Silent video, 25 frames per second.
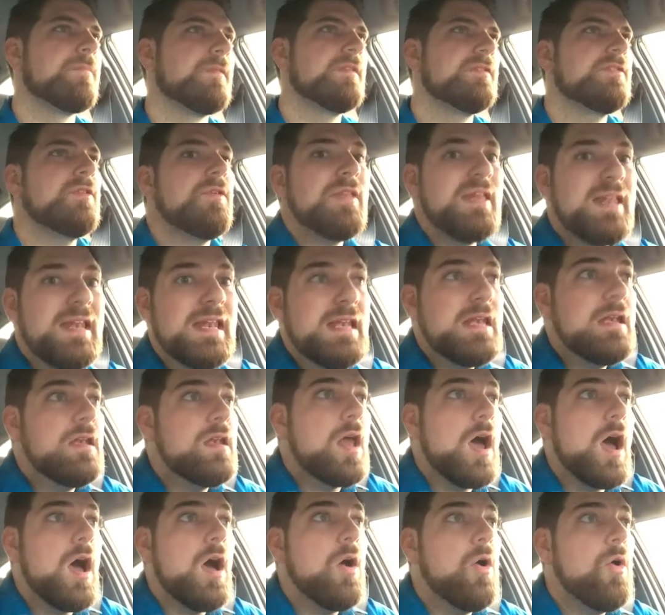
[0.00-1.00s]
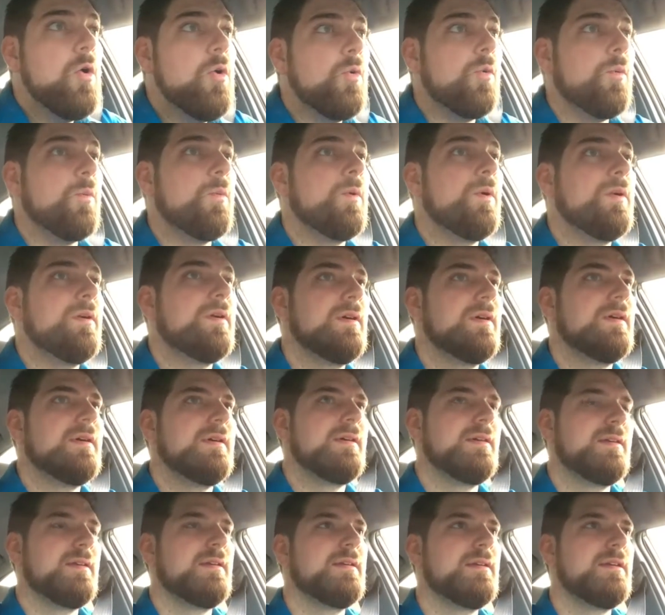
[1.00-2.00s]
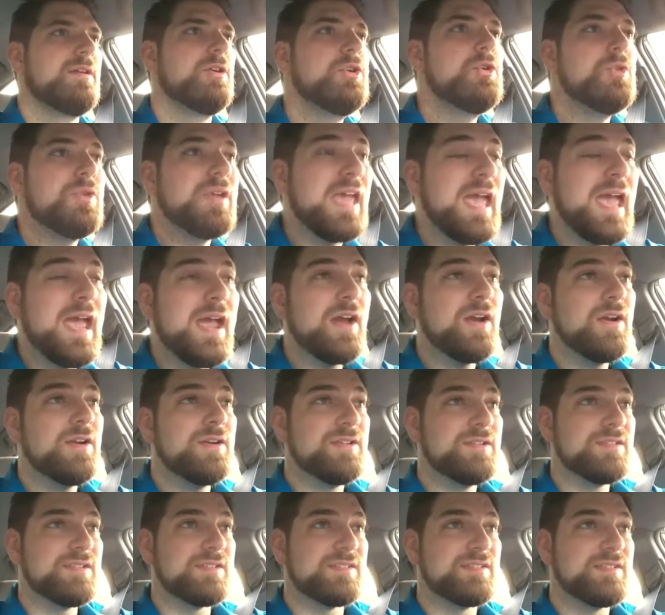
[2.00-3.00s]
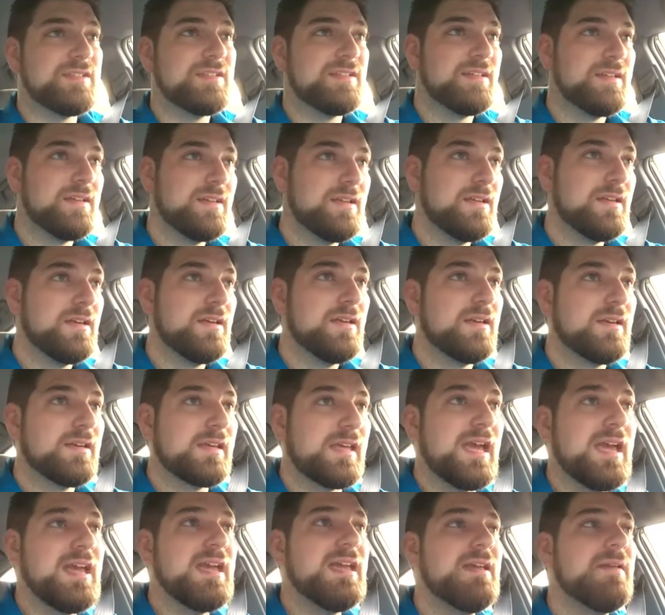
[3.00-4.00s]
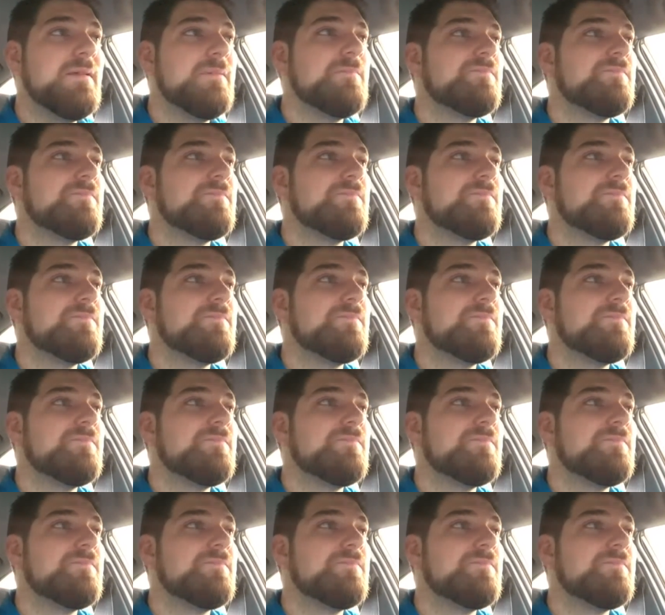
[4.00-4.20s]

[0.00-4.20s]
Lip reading: So they didn't know. Who cares? Okay?